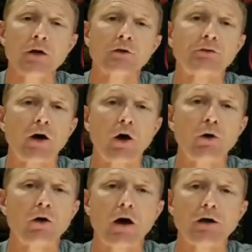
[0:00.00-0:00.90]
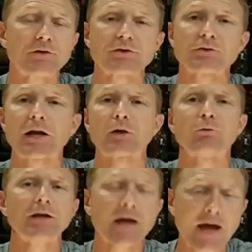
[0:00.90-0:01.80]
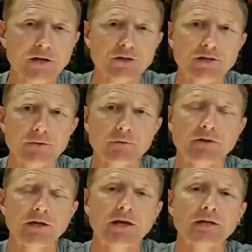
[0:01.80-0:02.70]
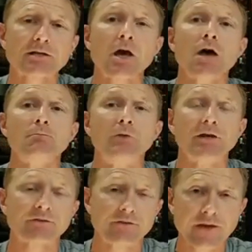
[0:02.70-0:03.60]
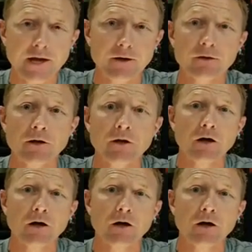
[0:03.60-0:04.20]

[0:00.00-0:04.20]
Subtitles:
So it's just kind of rehashing some of the things, but it's there.